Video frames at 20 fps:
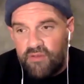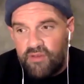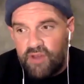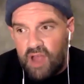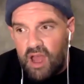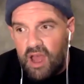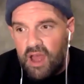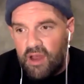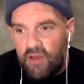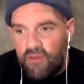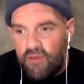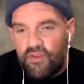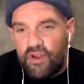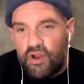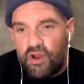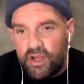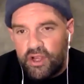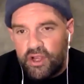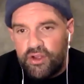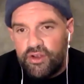I've got a
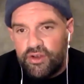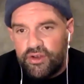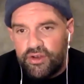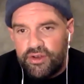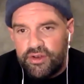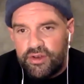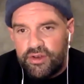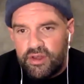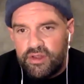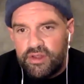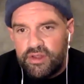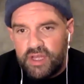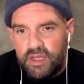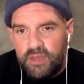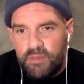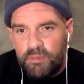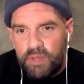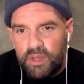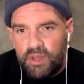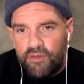very good,
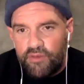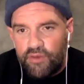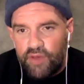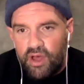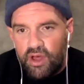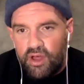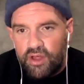clean bill of